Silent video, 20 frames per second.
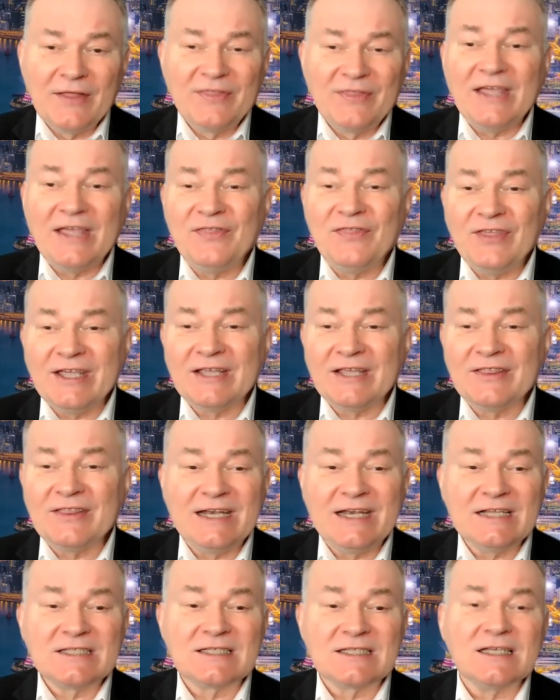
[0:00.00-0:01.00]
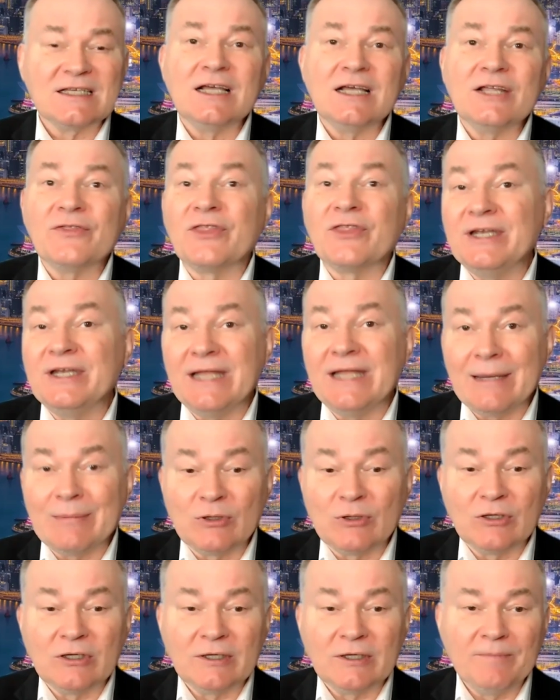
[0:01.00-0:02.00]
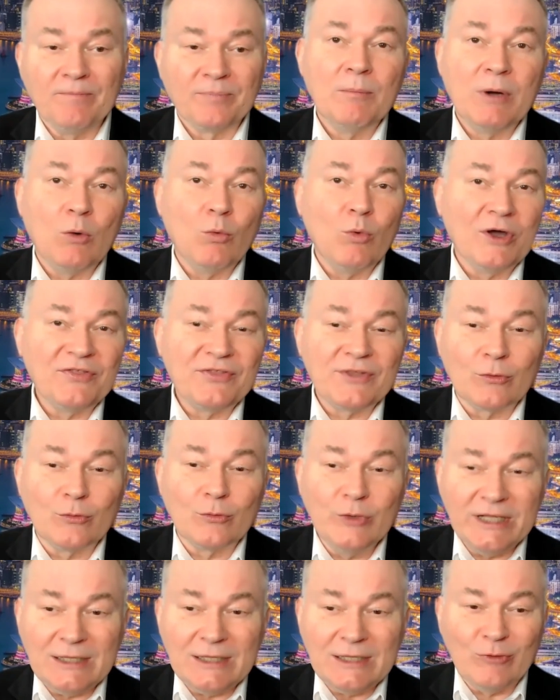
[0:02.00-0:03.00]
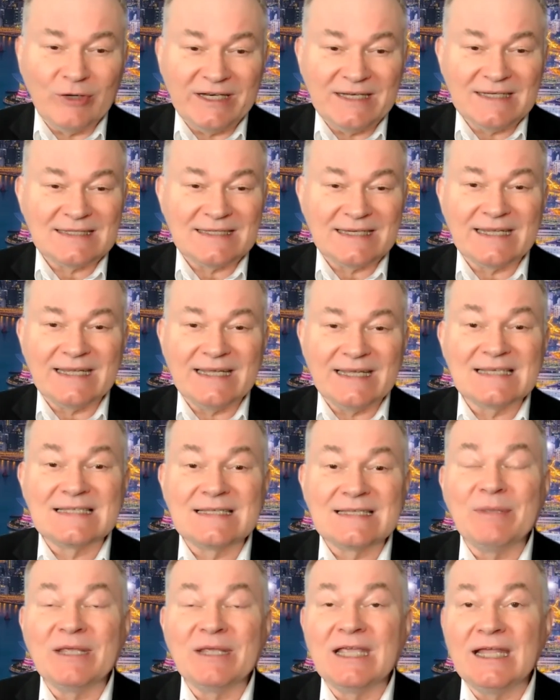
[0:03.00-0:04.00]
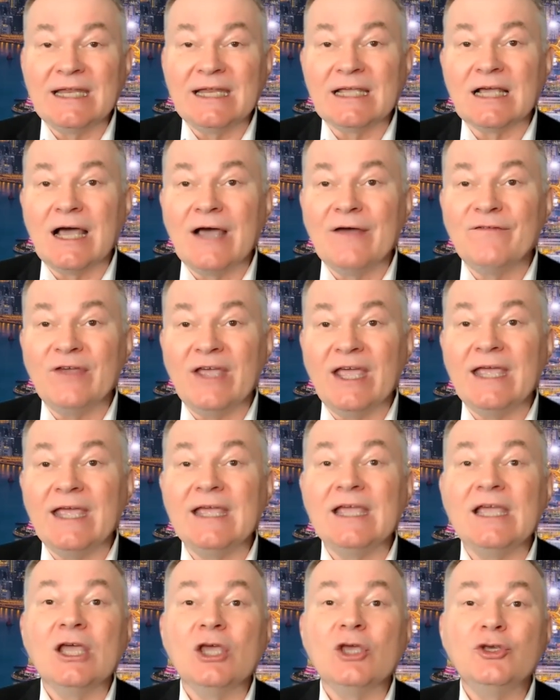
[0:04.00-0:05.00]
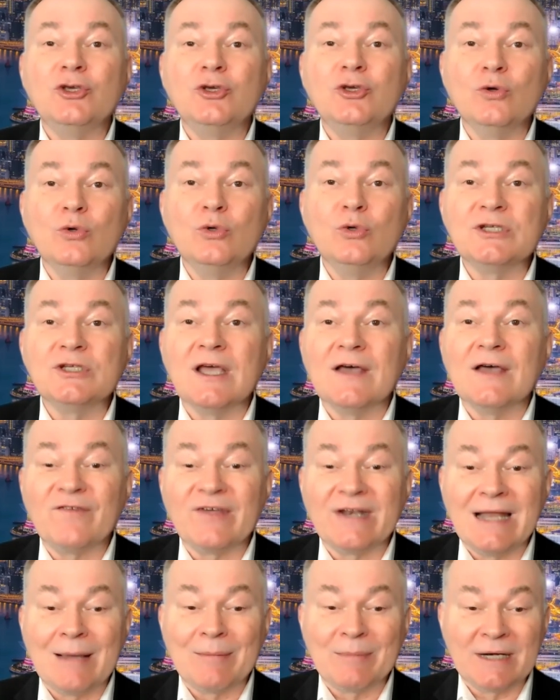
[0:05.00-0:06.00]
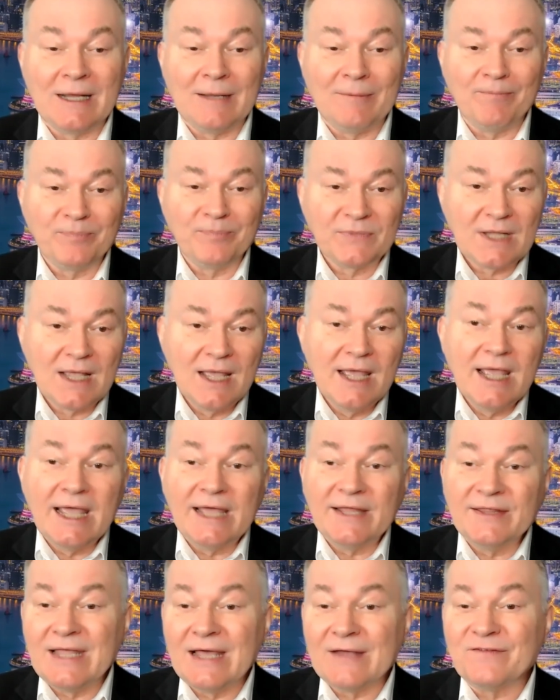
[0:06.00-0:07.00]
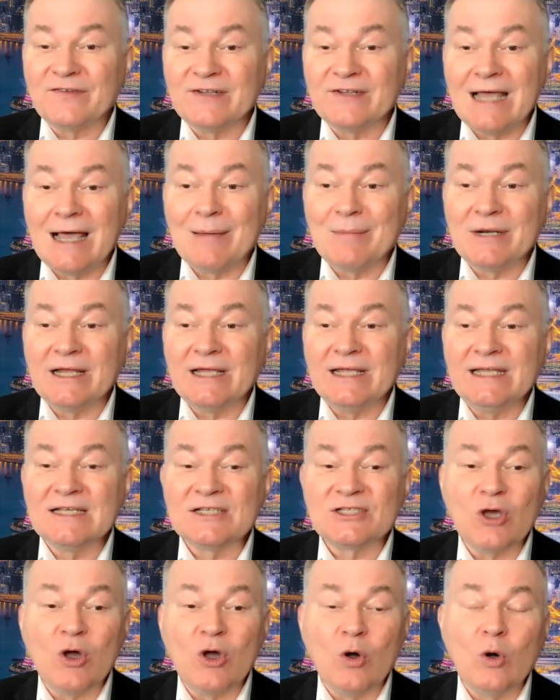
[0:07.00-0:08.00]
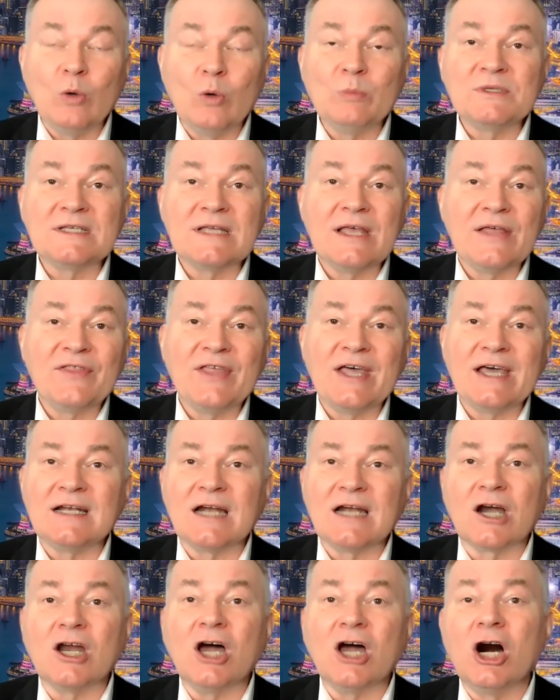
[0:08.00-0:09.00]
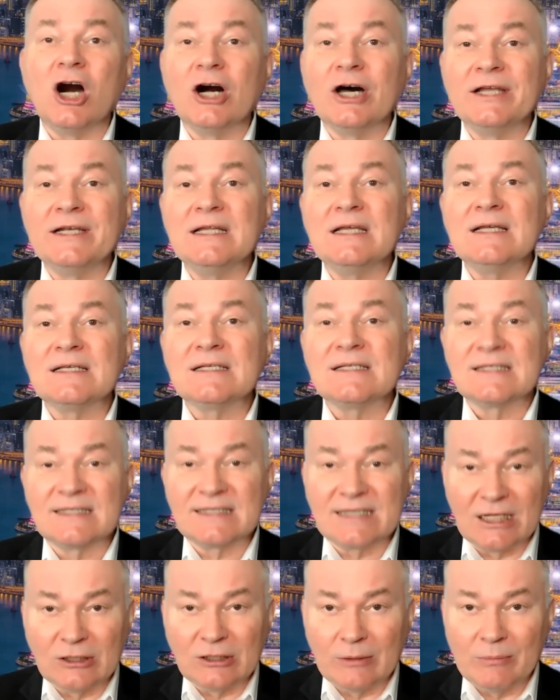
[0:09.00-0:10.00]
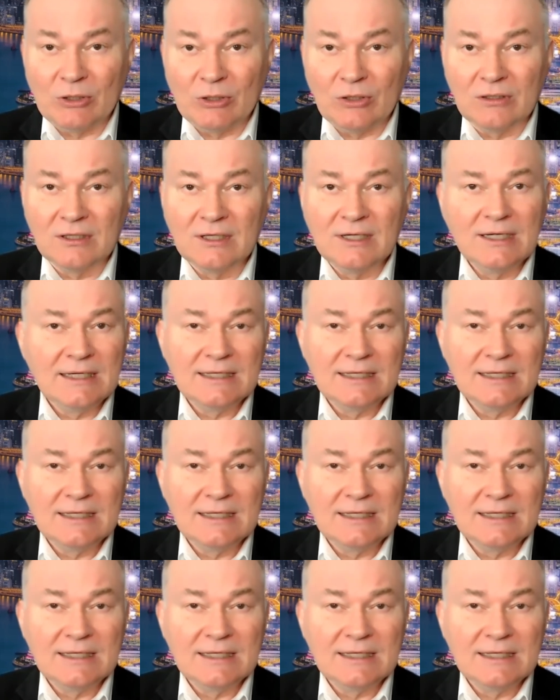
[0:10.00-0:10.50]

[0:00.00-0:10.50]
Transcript: they think that it's the neighborhood. But what they're really witnessing is the beginning of a huge phenomenon. And that phenomenon is homes that are unsellable.